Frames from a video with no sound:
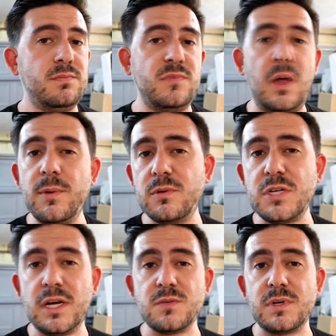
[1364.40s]
tell me what
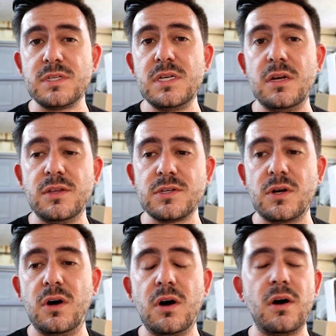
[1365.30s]
you guys want to see on this
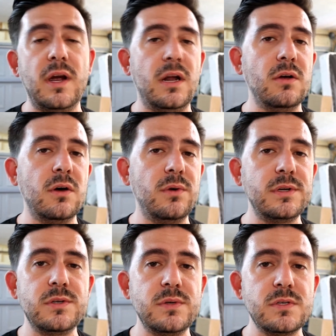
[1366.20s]
car, and I'll go
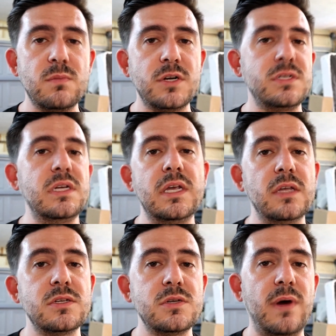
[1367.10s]
into as much
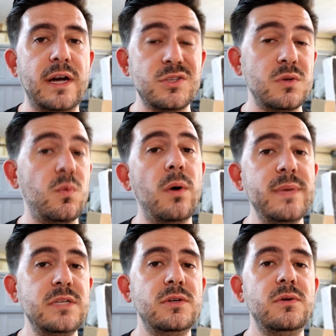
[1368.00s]
detail as you actually want
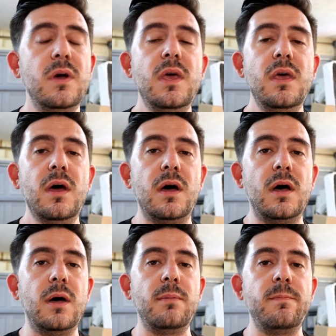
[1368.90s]
me to.
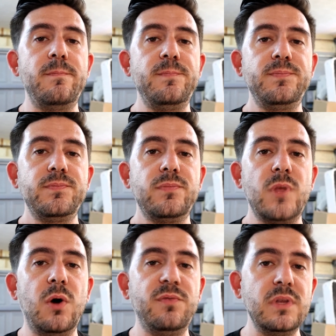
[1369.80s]

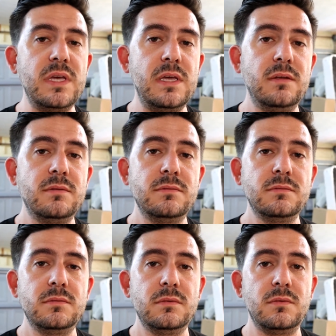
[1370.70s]
Hopefully,
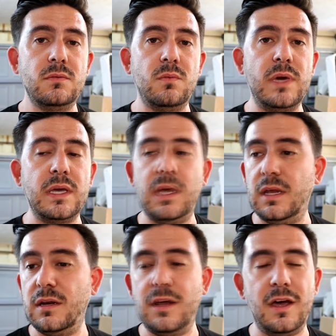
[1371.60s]
we
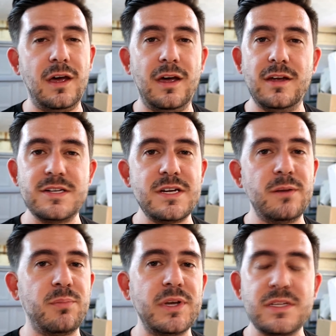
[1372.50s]
can,
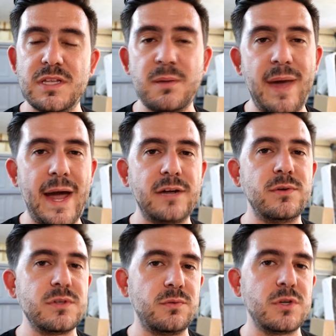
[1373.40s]
bring this thing back to
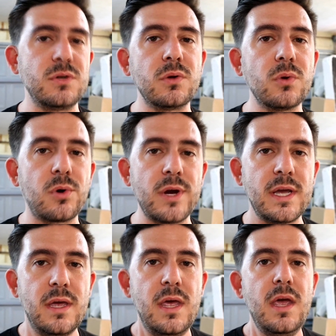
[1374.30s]
its original glory,
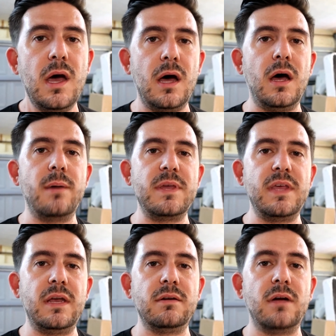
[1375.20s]
and
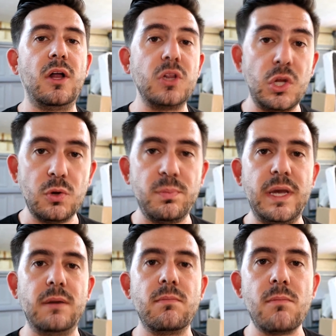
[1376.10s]
then a little
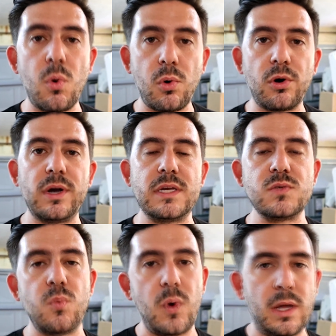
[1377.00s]
bit more as
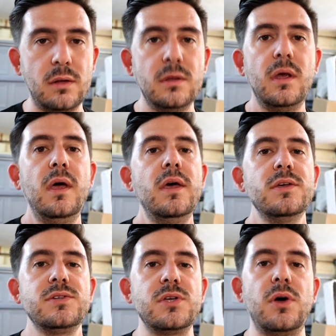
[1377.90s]
well.
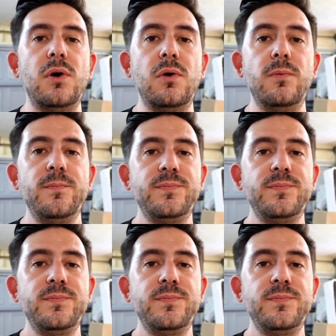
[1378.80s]
So,